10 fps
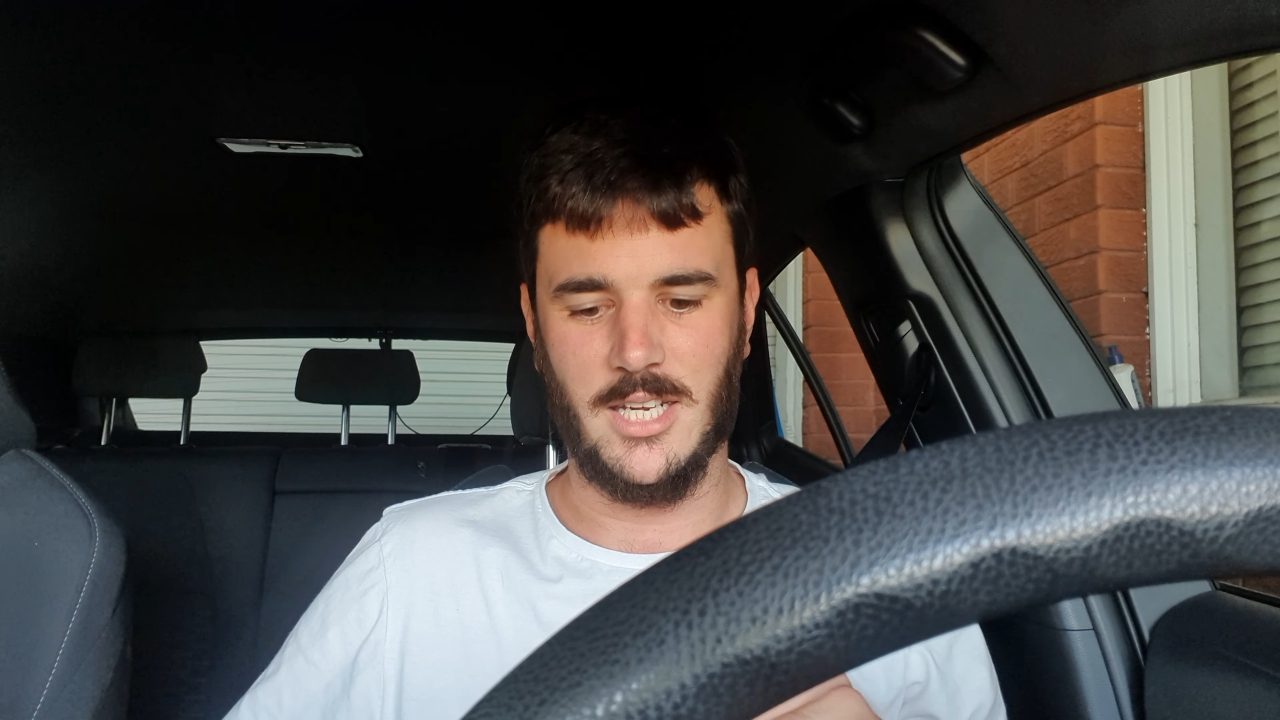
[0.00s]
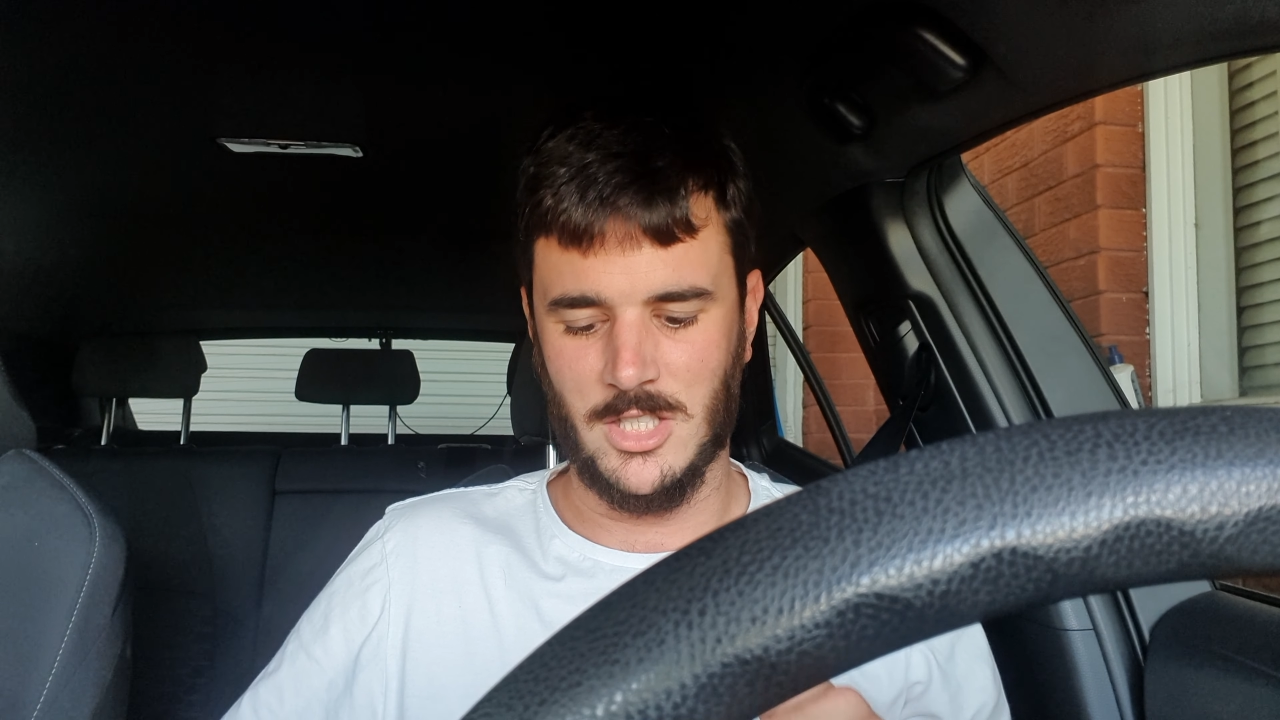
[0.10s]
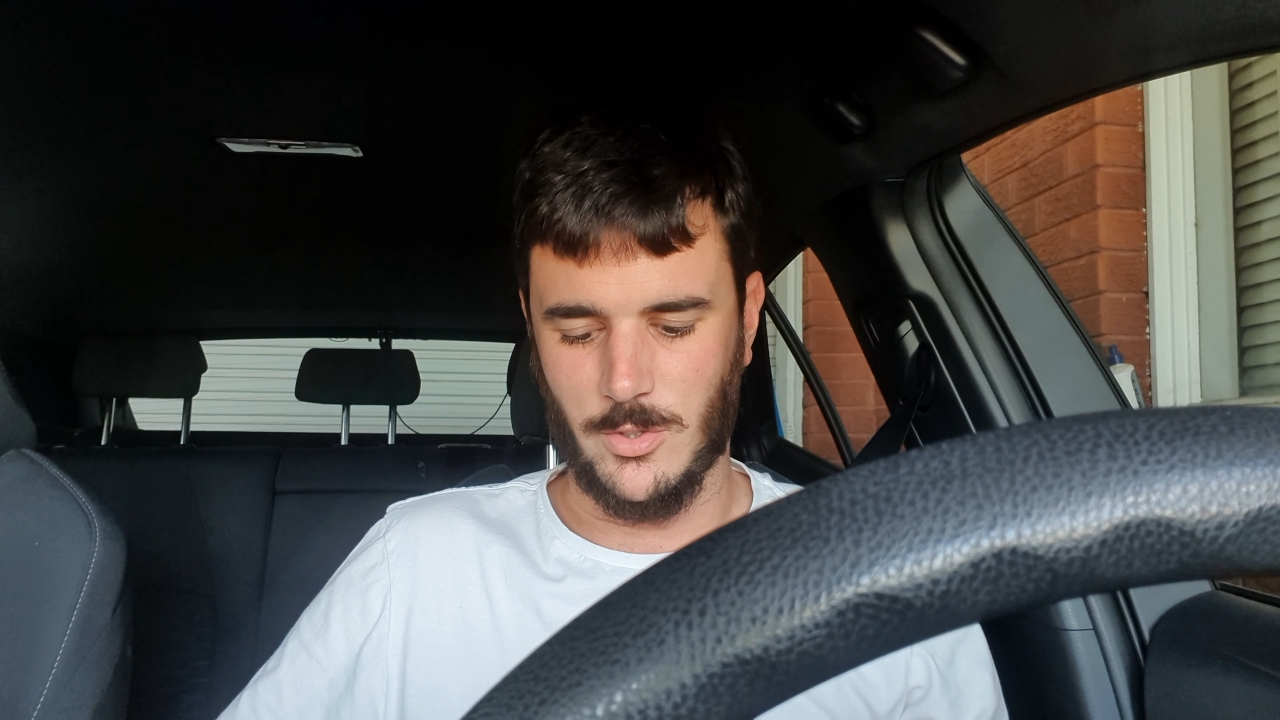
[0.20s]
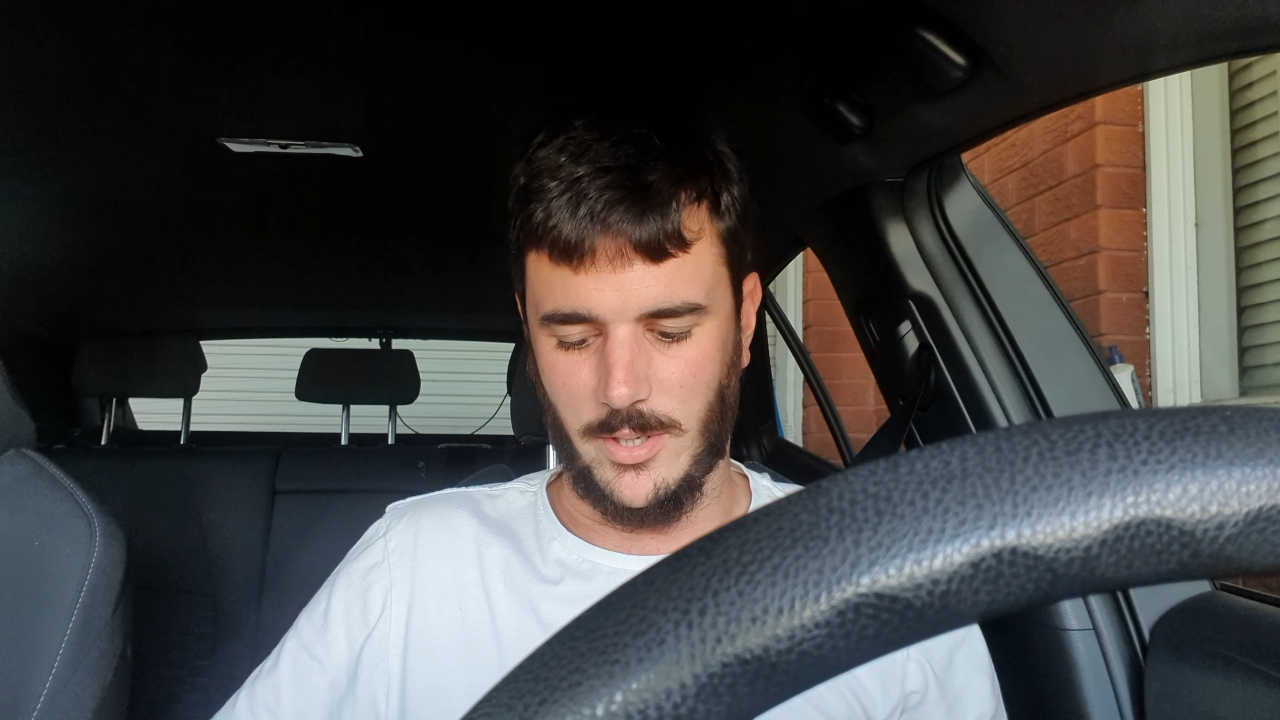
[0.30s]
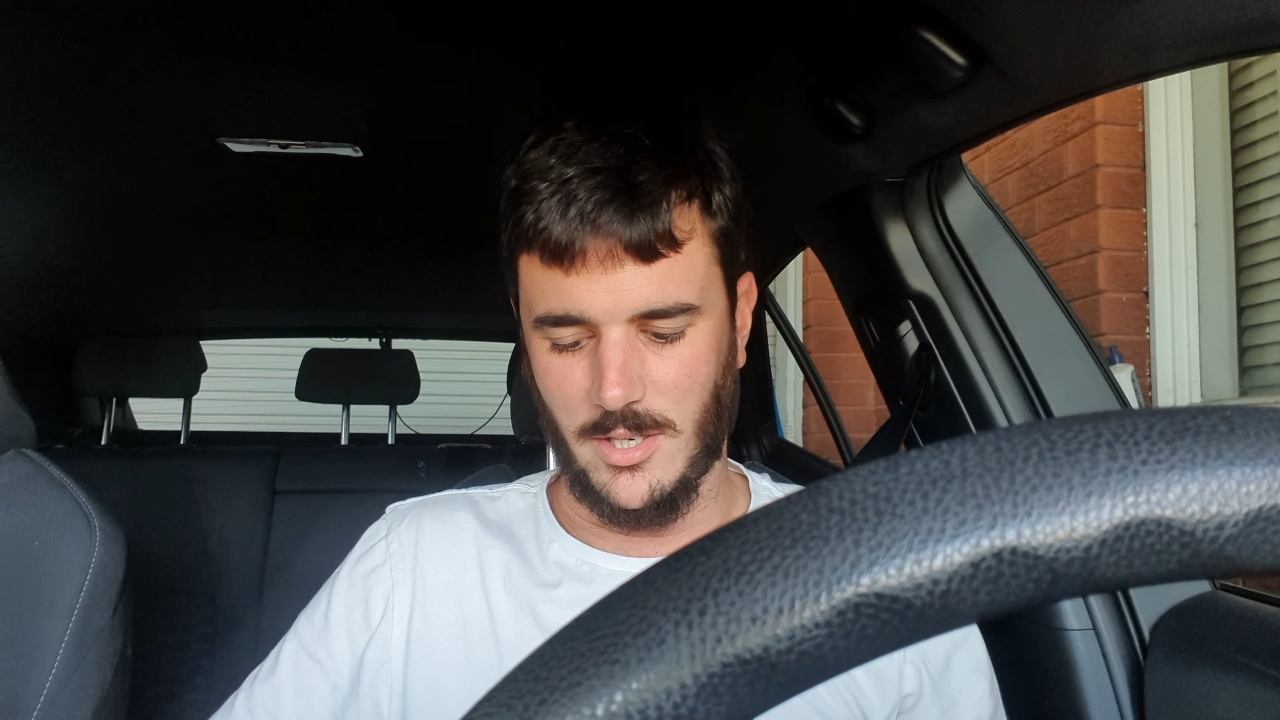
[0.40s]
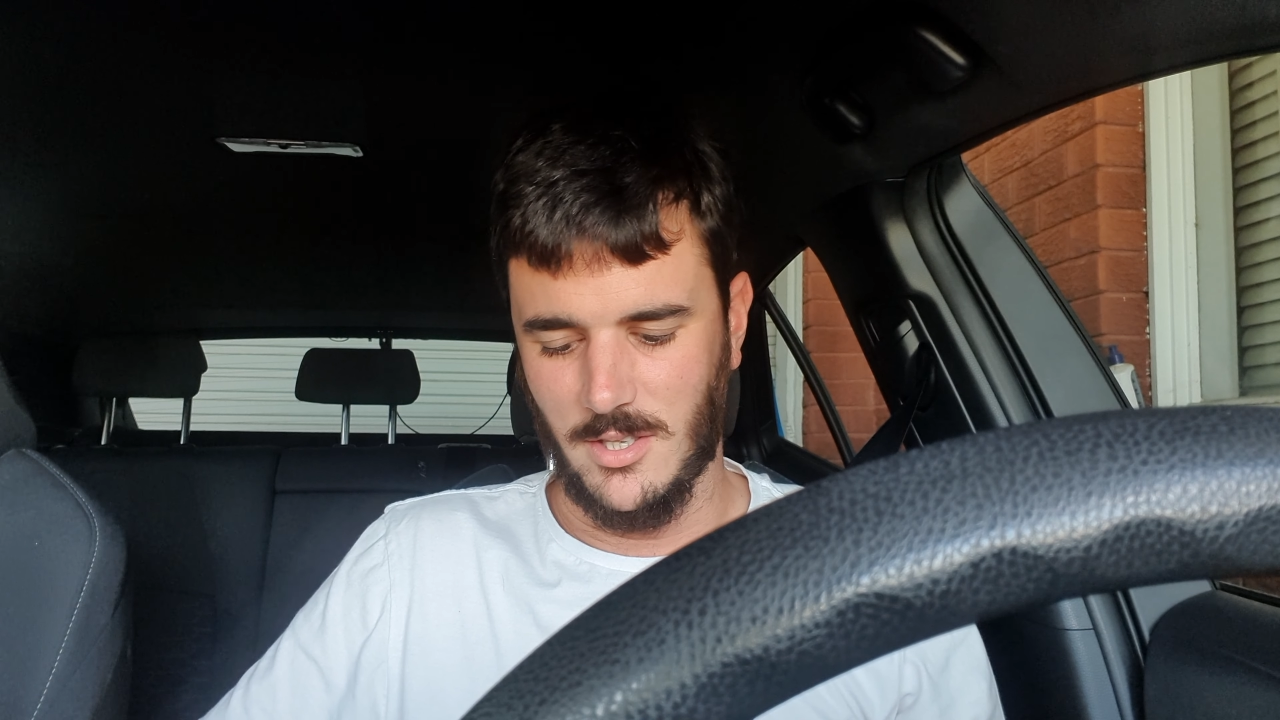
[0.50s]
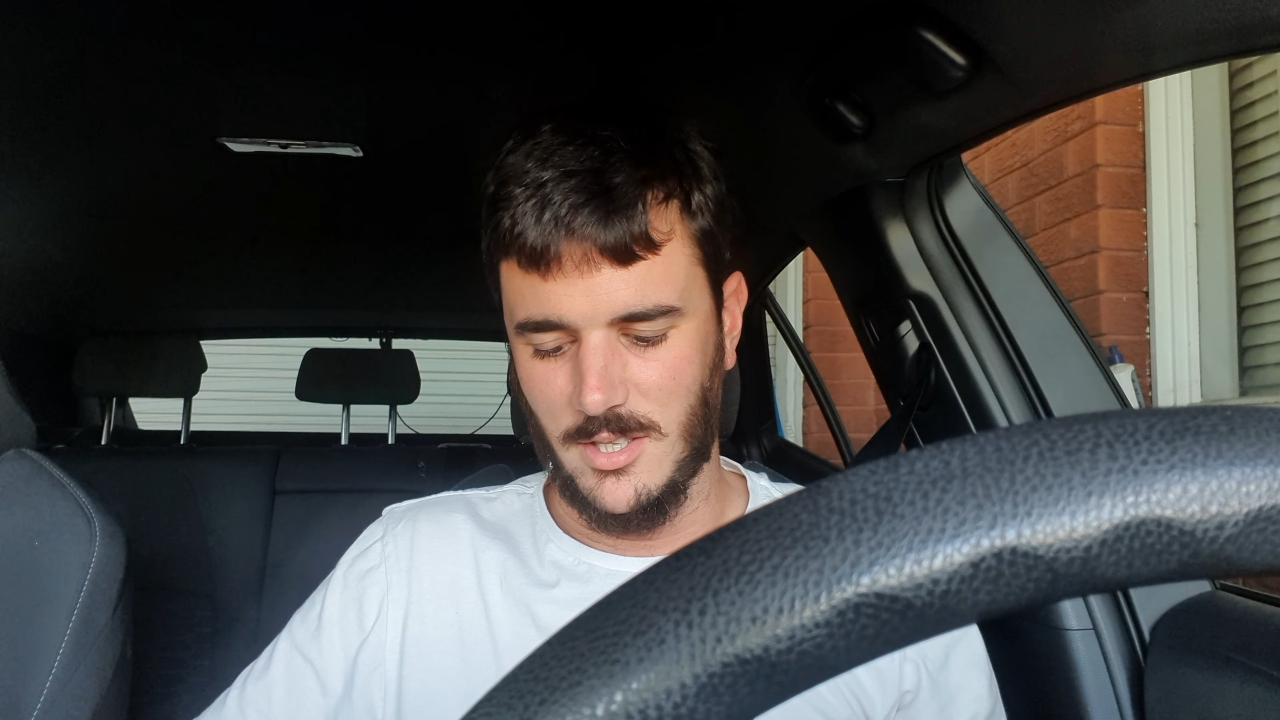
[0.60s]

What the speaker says: into it.